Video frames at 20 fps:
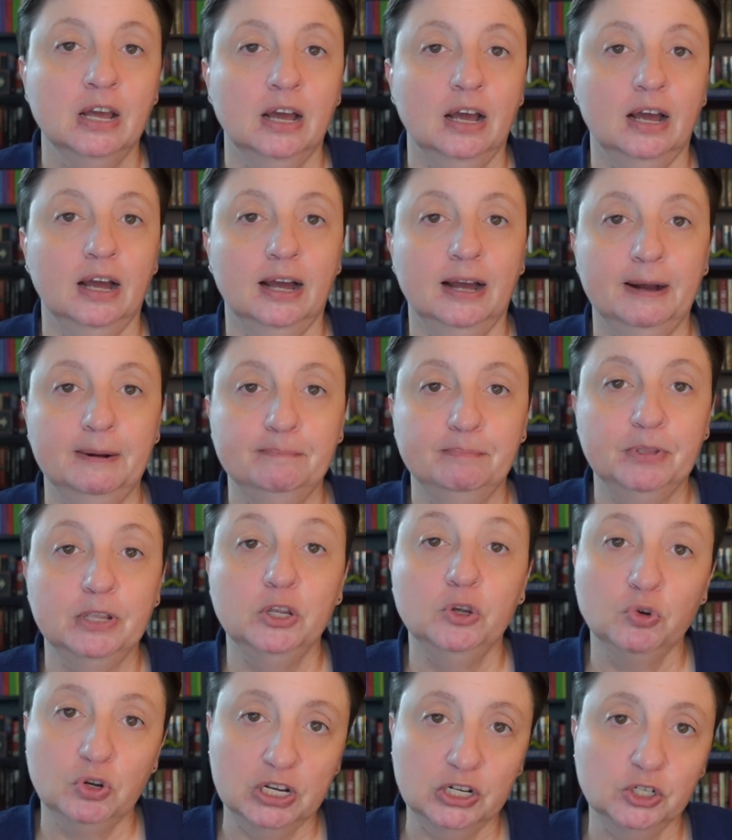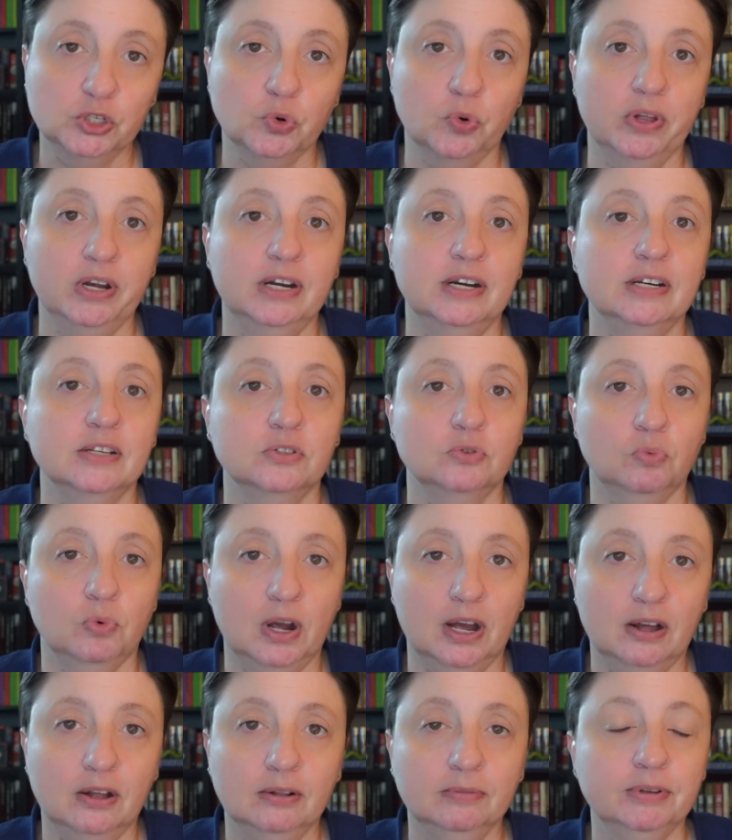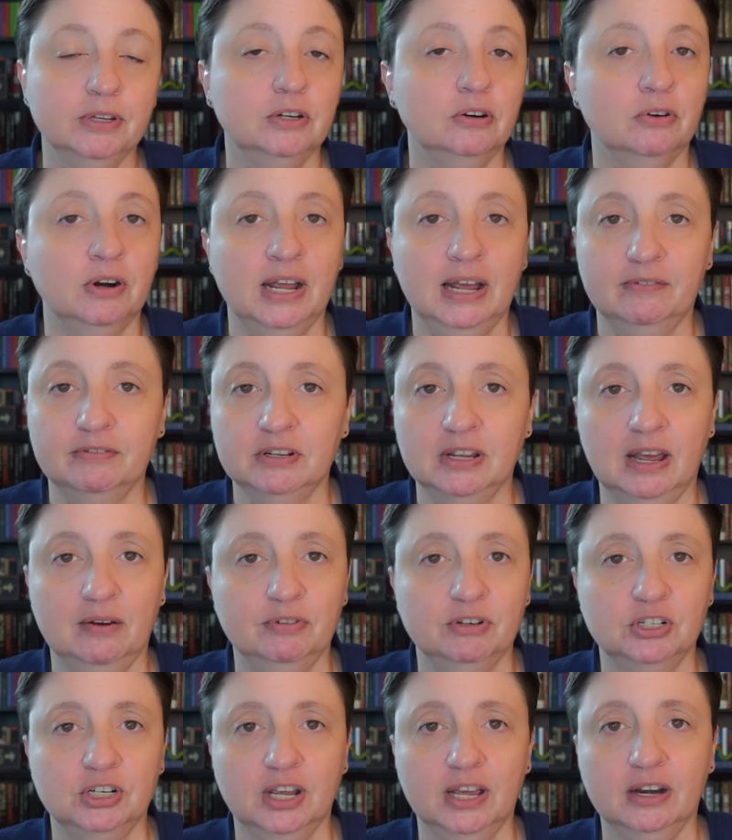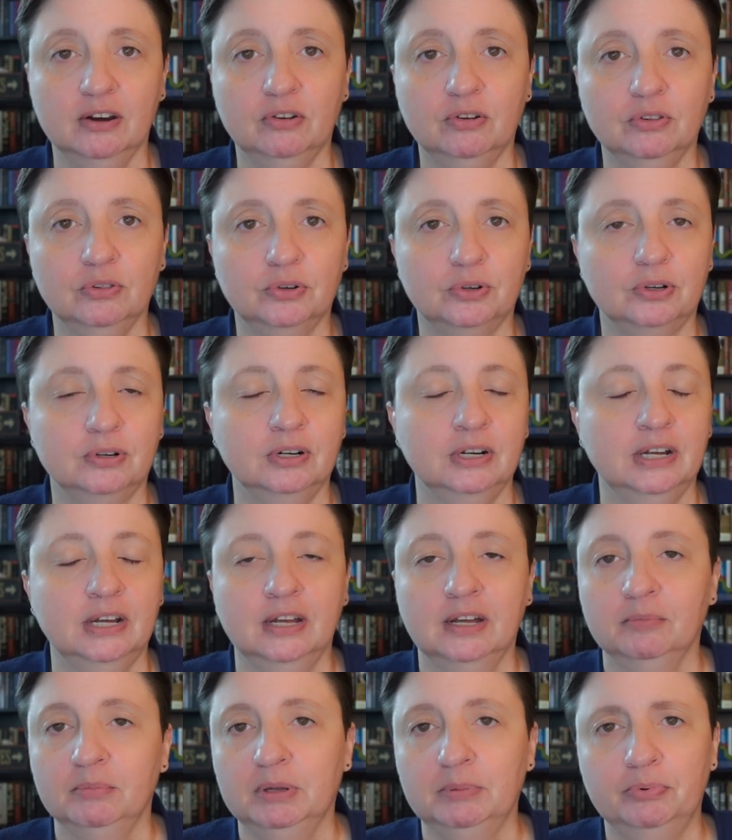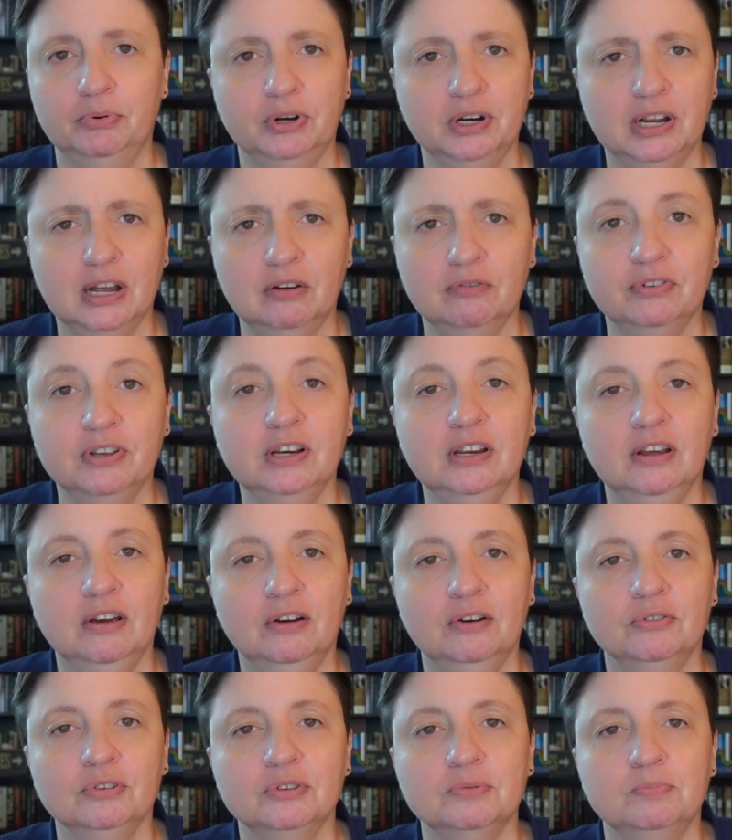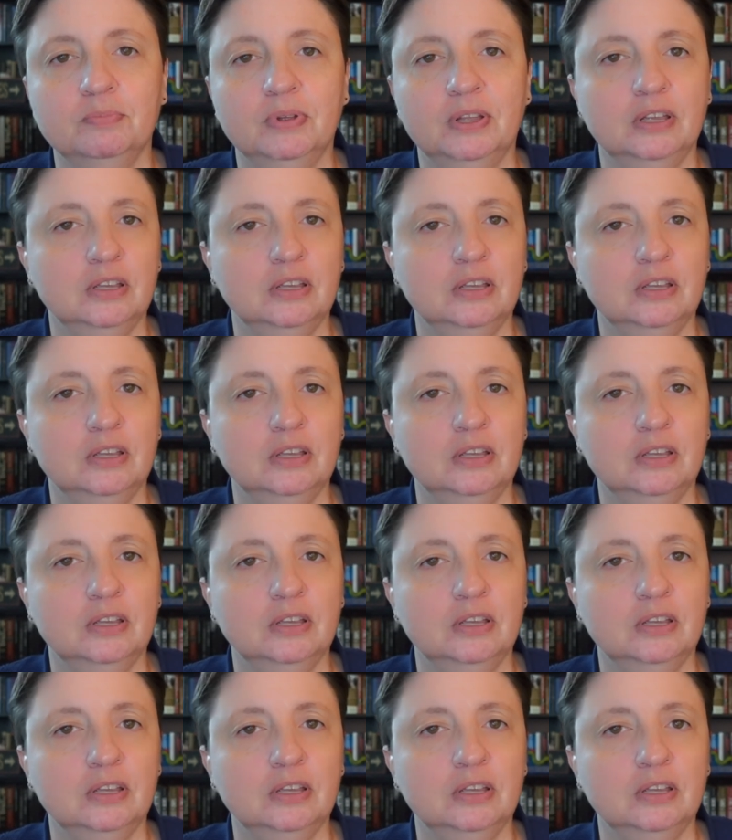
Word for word: Um, you can join it as well. You don't have to have a channel or be putting out videos.